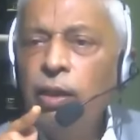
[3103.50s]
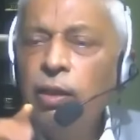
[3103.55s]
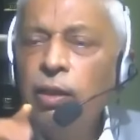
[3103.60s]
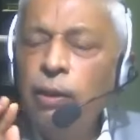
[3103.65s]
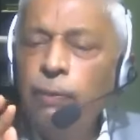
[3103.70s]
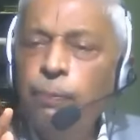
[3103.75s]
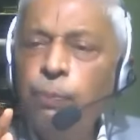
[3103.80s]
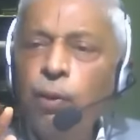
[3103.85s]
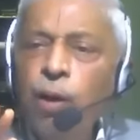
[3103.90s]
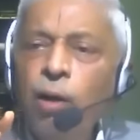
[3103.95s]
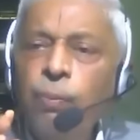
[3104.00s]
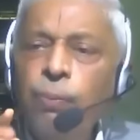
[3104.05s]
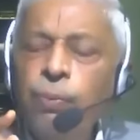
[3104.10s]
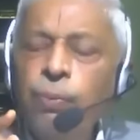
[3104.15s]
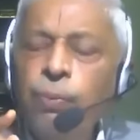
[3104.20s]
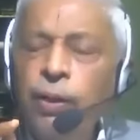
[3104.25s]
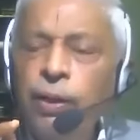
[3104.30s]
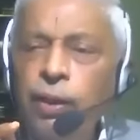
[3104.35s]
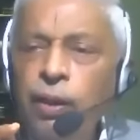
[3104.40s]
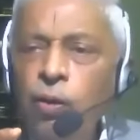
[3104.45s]
the
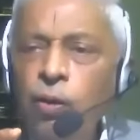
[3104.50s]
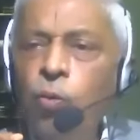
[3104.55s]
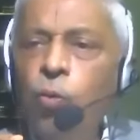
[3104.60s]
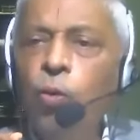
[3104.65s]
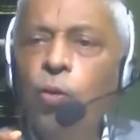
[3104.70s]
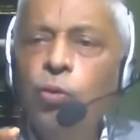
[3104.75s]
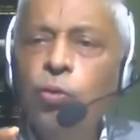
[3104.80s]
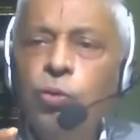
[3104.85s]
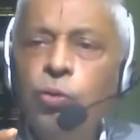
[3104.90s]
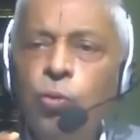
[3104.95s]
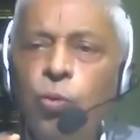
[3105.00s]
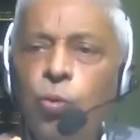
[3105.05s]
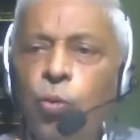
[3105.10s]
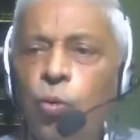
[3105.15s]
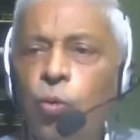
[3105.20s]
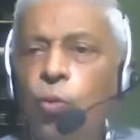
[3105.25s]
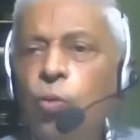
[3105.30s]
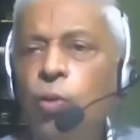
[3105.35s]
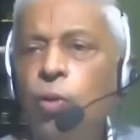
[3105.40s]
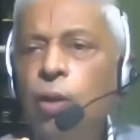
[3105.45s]
property goes
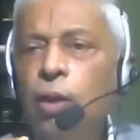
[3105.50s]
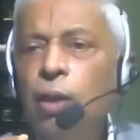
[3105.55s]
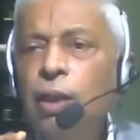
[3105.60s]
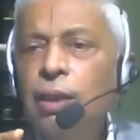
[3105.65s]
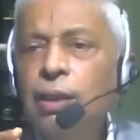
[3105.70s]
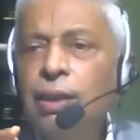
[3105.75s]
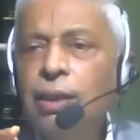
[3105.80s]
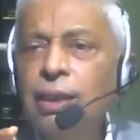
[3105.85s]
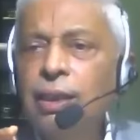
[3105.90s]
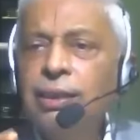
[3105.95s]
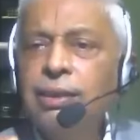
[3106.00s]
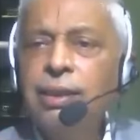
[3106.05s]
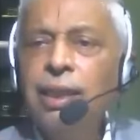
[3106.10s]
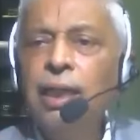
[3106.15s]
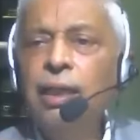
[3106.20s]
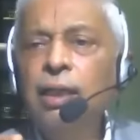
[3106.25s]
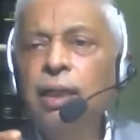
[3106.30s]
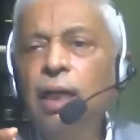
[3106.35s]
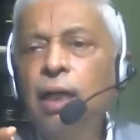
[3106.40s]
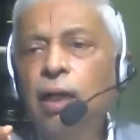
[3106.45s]
to the
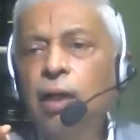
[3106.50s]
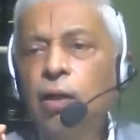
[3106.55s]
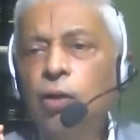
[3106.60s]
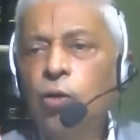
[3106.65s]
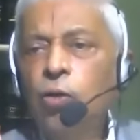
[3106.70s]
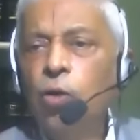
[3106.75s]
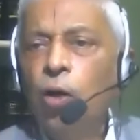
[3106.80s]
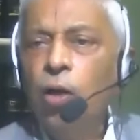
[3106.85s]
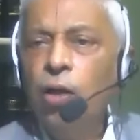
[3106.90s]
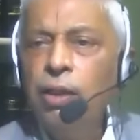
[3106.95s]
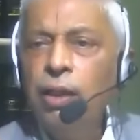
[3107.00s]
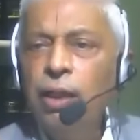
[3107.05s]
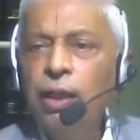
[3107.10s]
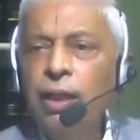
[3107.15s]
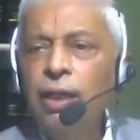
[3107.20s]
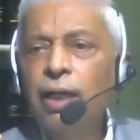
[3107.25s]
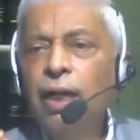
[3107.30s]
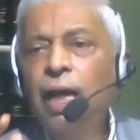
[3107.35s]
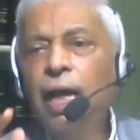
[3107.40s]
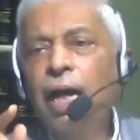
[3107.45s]
son,
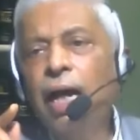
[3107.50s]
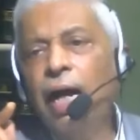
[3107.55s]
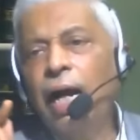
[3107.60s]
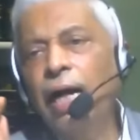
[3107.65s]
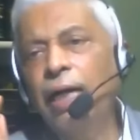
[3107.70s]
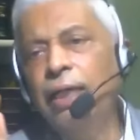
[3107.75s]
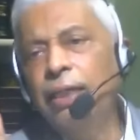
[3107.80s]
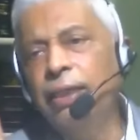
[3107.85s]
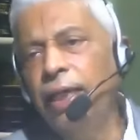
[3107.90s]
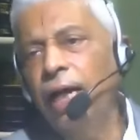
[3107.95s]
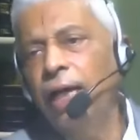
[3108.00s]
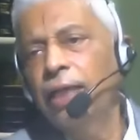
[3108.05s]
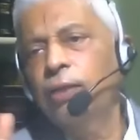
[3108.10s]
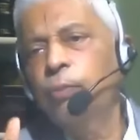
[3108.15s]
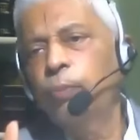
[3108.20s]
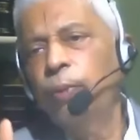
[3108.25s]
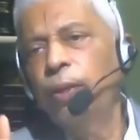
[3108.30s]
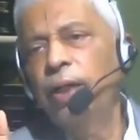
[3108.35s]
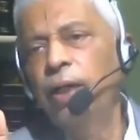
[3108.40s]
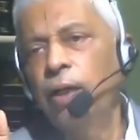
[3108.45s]
daughter, and the
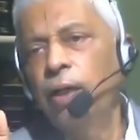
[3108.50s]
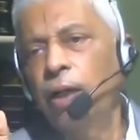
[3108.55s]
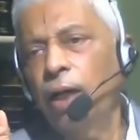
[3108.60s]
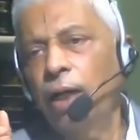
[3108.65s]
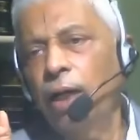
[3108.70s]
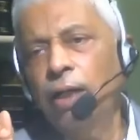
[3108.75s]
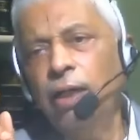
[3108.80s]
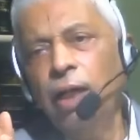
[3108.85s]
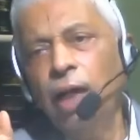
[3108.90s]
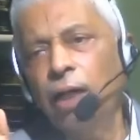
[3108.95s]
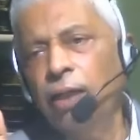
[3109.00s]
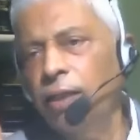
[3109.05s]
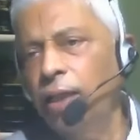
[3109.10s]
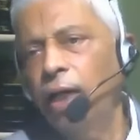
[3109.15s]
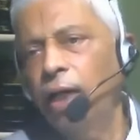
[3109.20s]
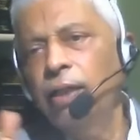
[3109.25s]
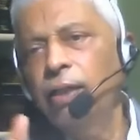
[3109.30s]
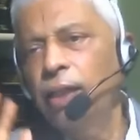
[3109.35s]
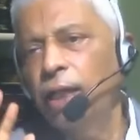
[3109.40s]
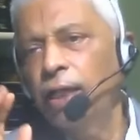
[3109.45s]
husband, and
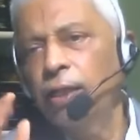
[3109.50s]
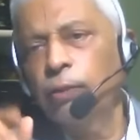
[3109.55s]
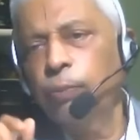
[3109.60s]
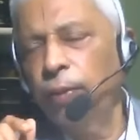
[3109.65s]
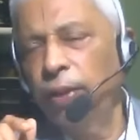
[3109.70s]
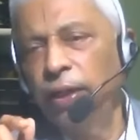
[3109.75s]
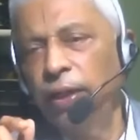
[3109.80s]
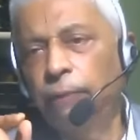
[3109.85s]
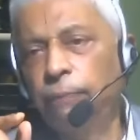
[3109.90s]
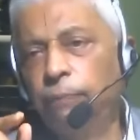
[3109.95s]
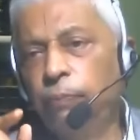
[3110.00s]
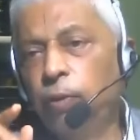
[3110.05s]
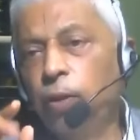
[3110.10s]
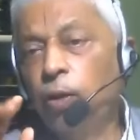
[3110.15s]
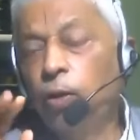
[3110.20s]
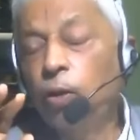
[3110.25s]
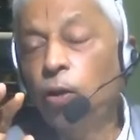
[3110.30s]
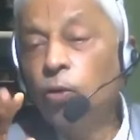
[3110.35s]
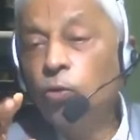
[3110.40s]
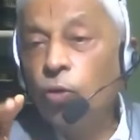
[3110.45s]
the husband.
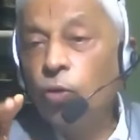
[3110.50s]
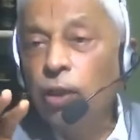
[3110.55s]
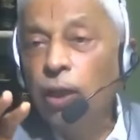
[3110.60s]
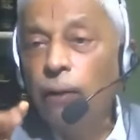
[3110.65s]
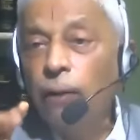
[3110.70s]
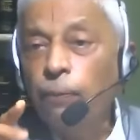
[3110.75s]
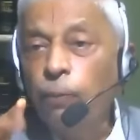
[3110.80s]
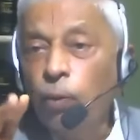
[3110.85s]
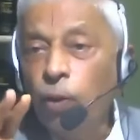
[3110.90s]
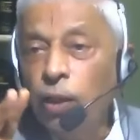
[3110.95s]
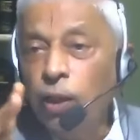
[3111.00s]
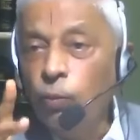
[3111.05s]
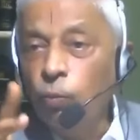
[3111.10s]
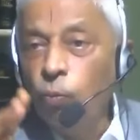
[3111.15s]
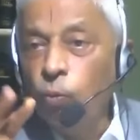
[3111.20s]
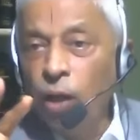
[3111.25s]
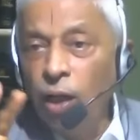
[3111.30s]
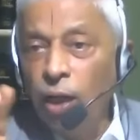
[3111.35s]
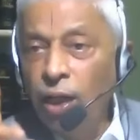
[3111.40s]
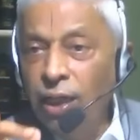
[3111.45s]
So therefore, the
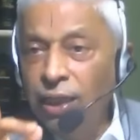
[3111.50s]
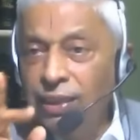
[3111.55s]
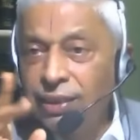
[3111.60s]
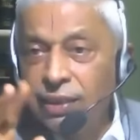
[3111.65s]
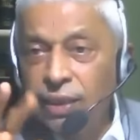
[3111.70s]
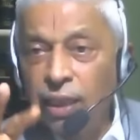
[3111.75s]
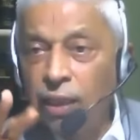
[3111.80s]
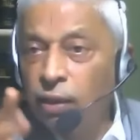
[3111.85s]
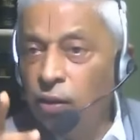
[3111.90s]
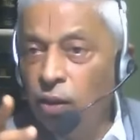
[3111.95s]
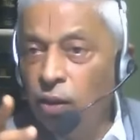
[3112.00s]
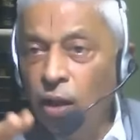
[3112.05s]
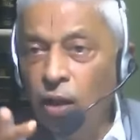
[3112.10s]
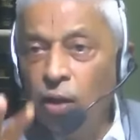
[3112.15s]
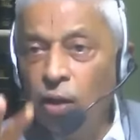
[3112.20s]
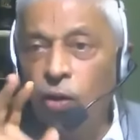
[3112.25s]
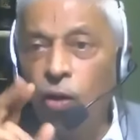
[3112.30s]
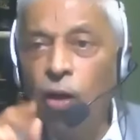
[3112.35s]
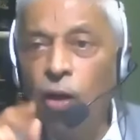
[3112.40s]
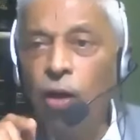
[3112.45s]
word son
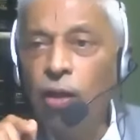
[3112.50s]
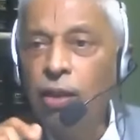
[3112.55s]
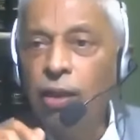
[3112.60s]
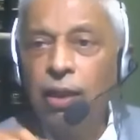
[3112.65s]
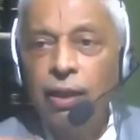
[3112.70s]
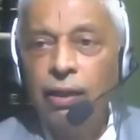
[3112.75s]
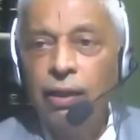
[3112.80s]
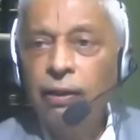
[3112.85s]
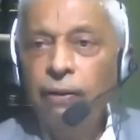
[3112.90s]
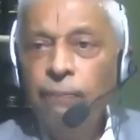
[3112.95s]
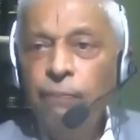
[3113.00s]
or daughter,